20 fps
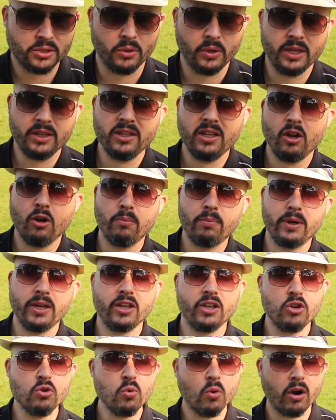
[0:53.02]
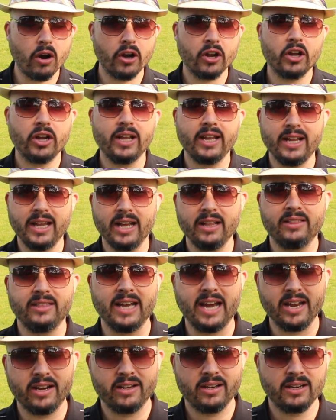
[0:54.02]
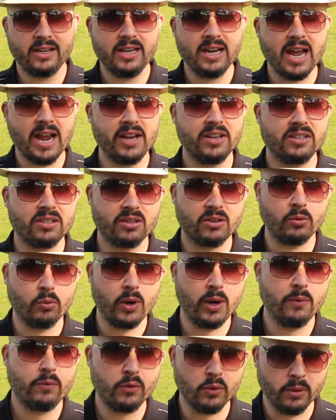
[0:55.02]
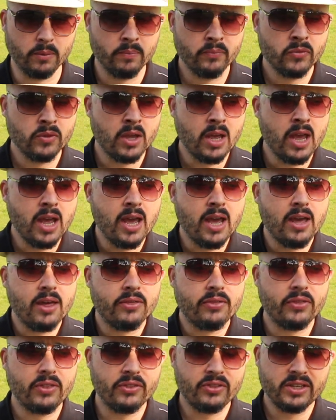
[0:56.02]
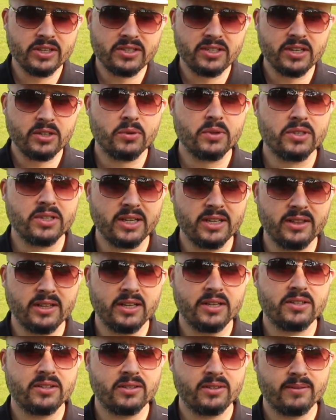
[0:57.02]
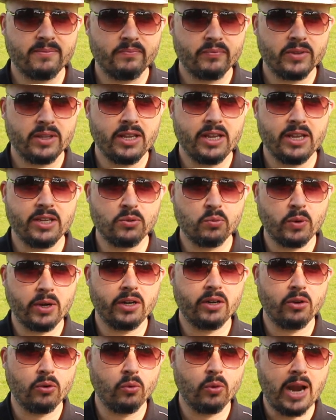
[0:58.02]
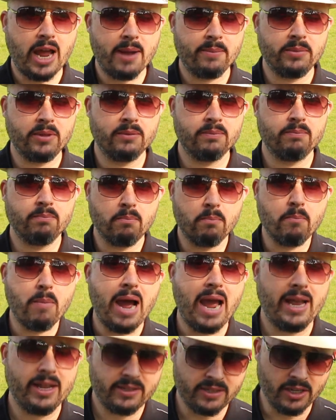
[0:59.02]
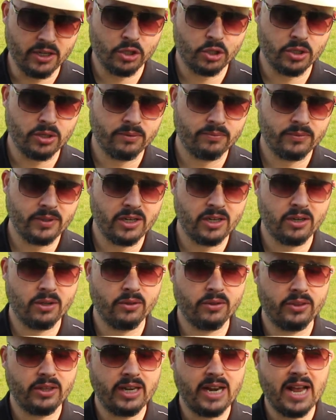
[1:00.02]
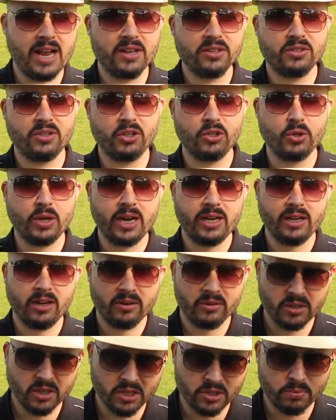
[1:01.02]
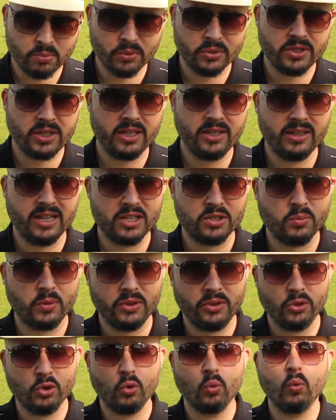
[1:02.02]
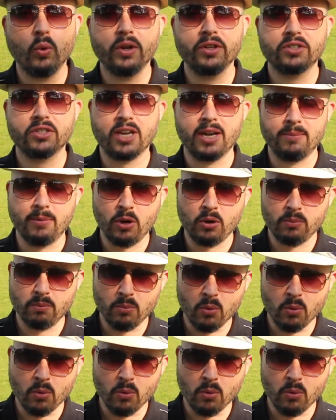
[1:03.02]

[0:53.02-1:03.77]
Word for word: So in the opening, you are going to get that nice grapefruit. The citrus in this is what grabbed my attention. You know, then as the dry down does proceed, that's when the woods come out